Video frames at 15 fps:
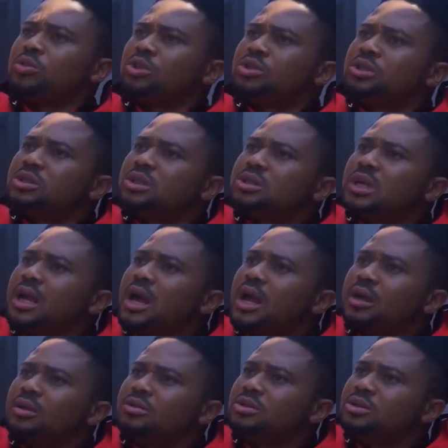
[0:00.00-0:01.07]
She
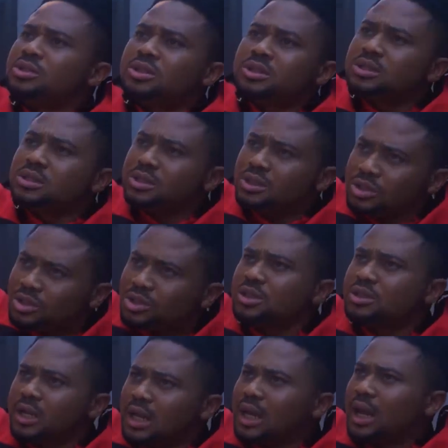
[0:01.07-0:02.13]
said